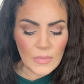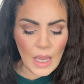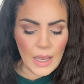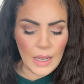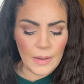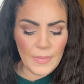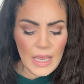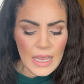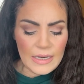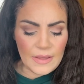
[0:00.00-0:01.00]
Now
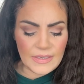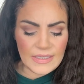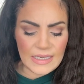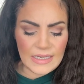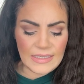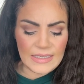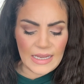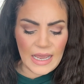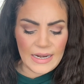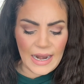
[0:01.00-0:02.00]
the
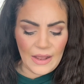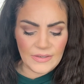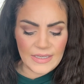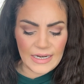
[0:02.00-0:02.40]
CDC announced that a